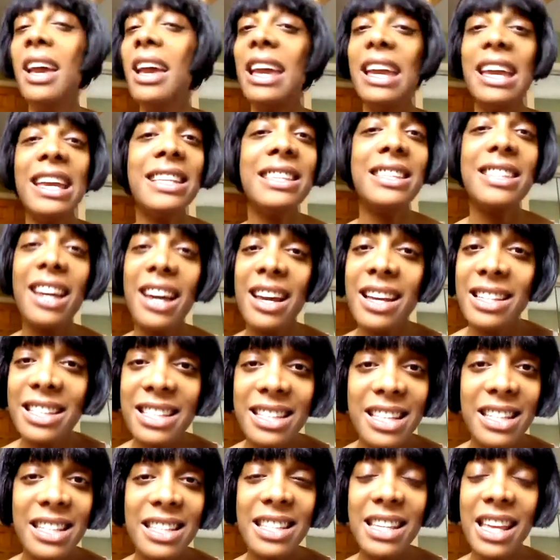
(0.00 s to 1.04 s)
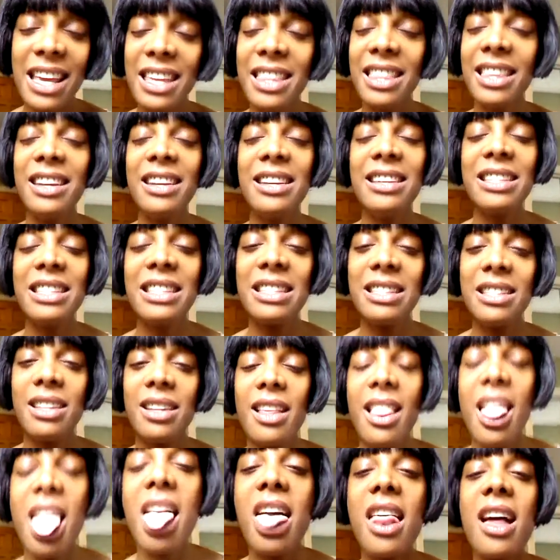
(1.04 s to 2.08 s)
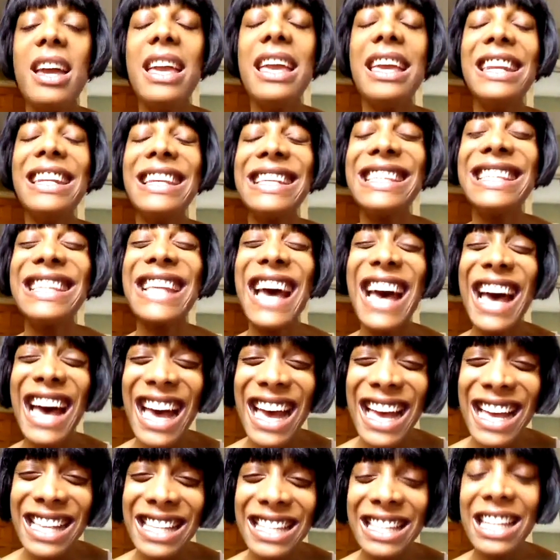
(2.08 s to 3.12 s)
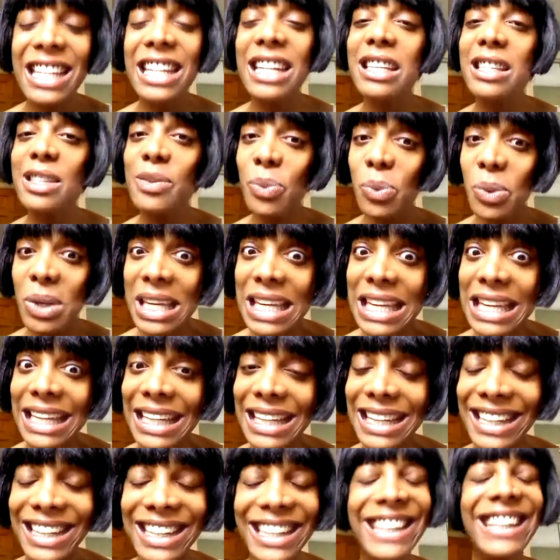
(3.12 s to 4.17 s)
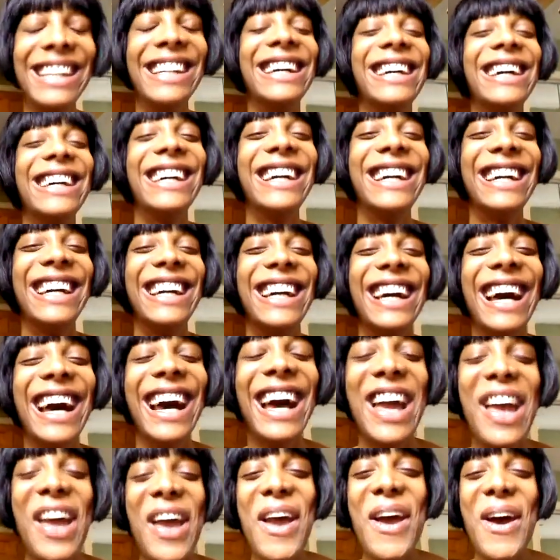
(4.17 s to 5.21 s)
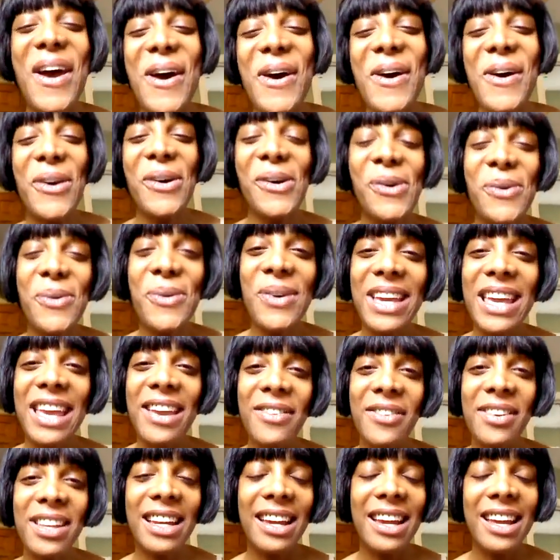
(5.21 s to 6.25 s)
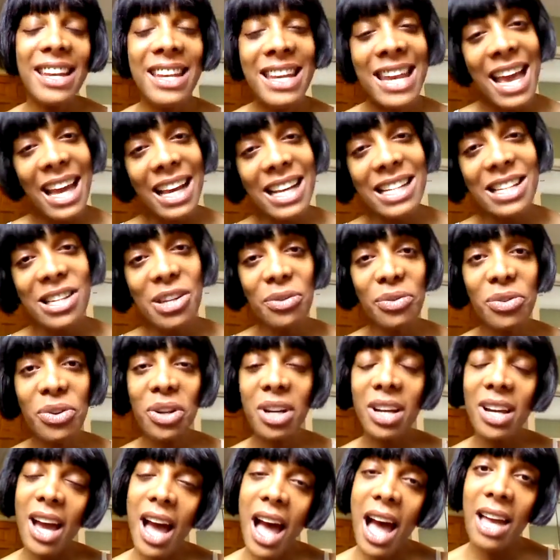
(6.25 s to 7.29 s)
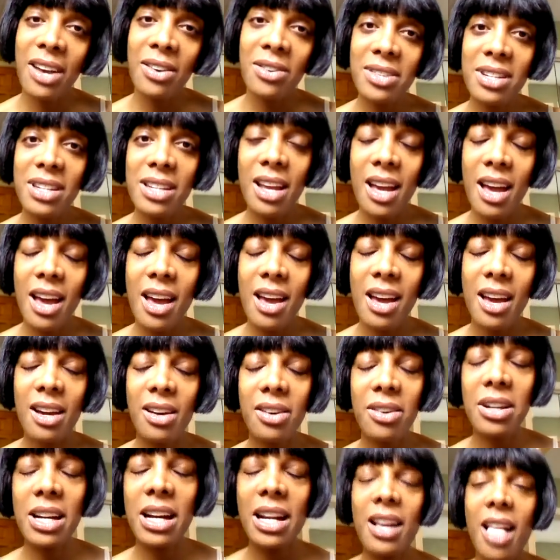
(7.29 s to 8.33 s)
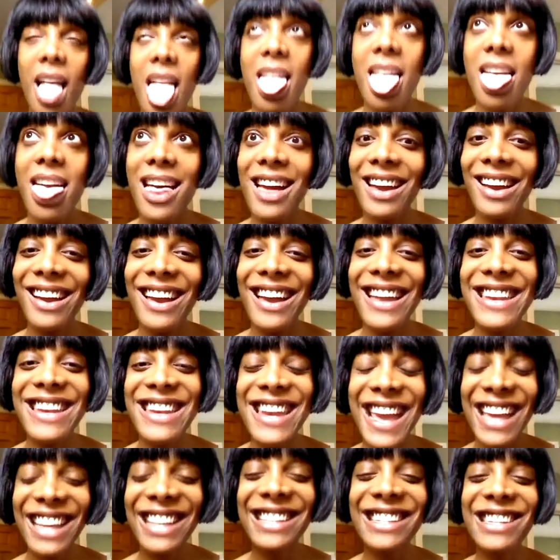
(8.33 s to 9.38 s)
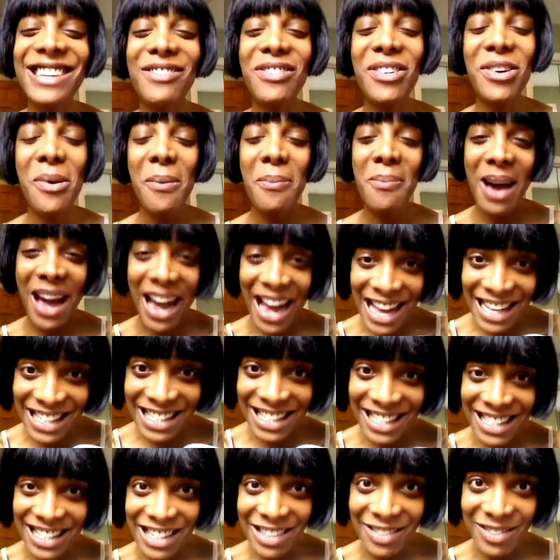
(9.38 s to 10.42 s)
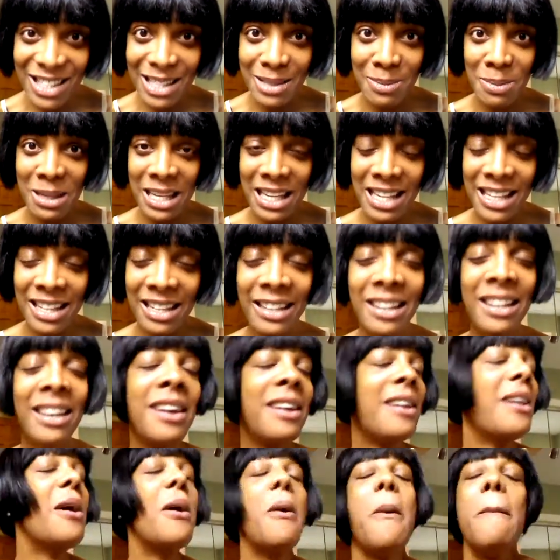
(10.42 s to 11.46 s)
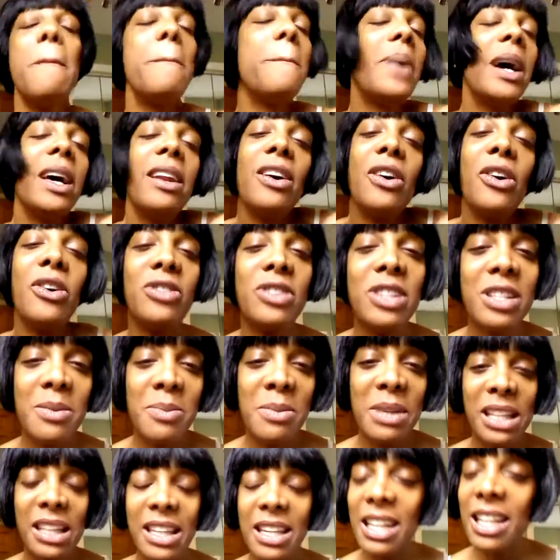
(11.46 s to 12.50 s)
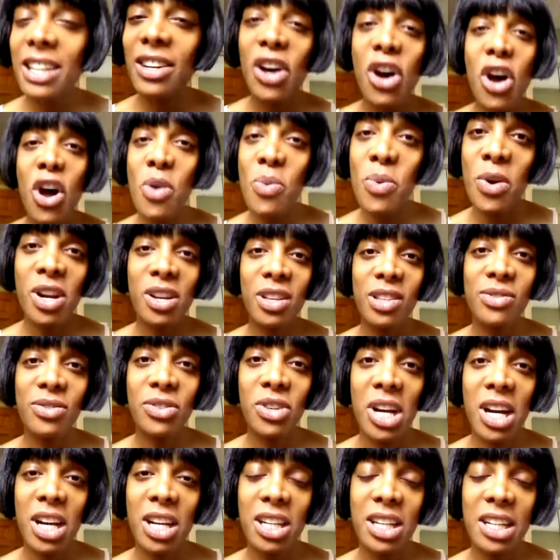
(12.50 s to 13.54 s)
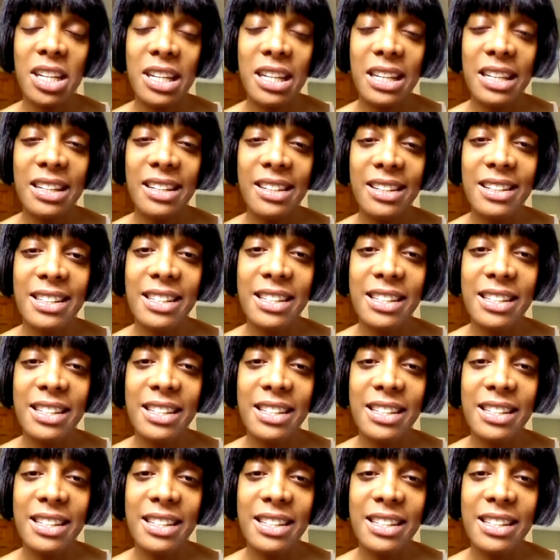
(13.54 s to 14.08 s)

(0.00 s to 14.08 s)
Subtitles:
It's us that say that it is us, it is we who give it a negative or a negative or a positive spin, but ultimately it all works for our good.